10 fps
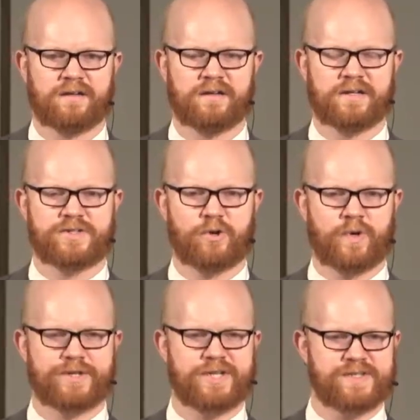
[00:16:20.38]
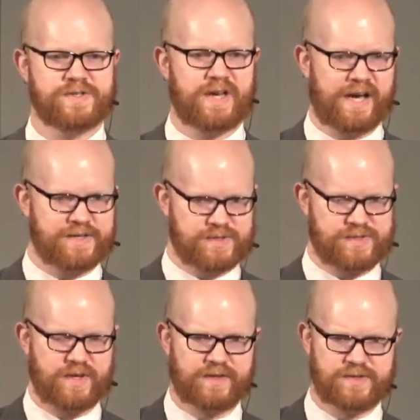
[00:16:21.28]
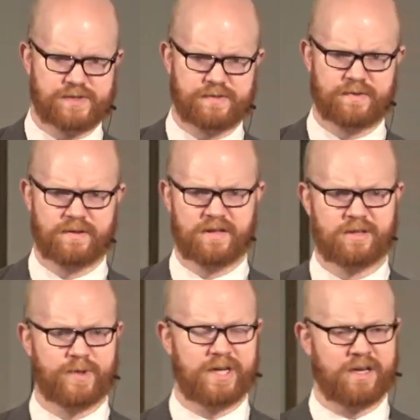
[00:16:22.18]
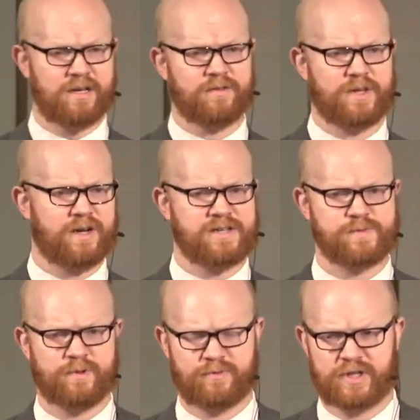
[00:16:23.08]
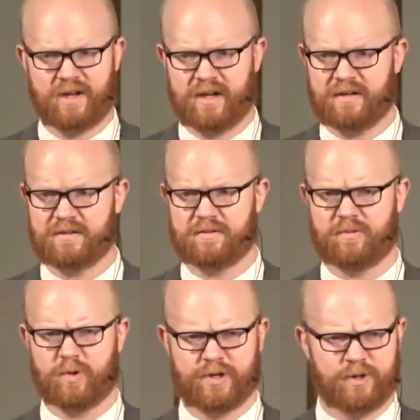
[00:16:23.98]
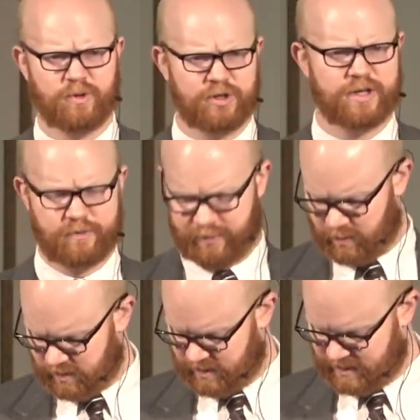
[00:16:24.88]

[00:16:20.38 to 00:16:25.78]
And so when Jesus asks us at the beginning of the Gospel of John, "What are you looking for?"